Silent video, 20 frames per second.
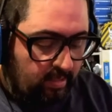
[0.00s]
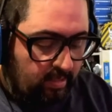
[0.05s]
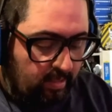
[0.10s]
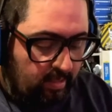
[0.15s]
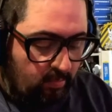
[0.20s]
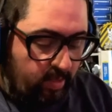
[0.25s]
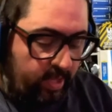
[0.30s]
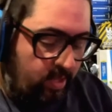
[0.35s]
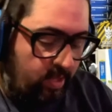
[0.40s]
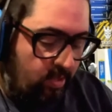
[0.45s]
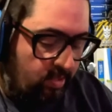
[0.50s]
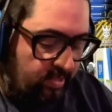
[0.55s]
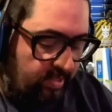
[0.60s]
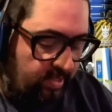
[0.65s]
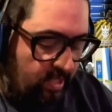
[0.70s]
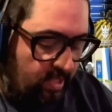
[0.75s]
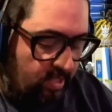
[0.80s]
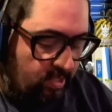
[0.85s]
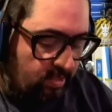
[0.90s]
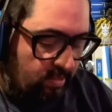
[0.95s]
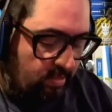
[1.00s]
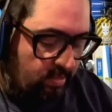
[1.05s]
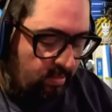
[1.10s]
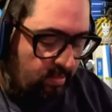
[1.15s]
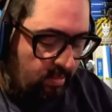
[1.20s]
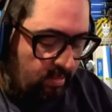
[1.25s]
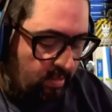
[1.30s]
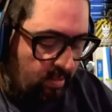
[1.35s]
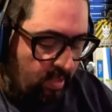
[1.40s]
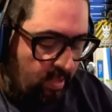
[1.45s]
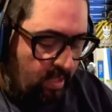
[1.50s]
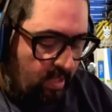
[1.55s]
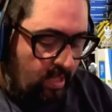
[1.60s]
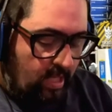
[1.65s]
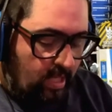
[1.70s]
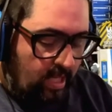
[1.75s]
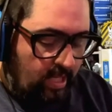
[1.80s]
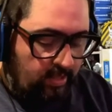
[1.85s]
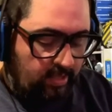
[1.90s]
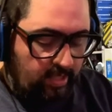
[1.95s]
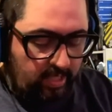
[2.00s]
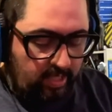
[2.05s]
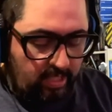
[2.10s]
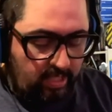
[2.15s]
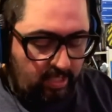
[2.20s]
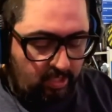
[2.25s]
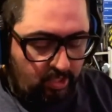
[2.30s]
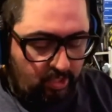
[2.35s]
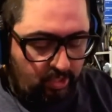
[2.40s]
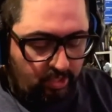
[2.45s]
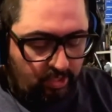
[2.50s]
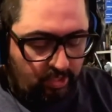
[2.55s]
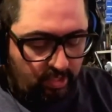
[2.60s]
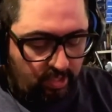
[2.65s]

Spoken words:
radar station, and they each